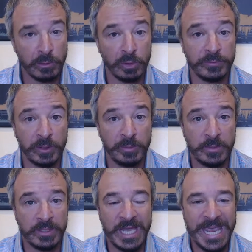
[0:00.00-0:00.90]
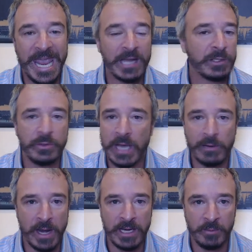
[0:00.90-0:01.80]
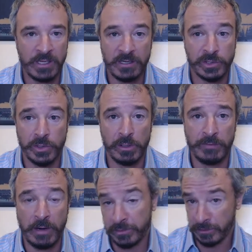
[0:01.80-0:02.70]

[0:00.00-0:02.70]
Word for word: a room full of people. They can't do that right now because coronavirus.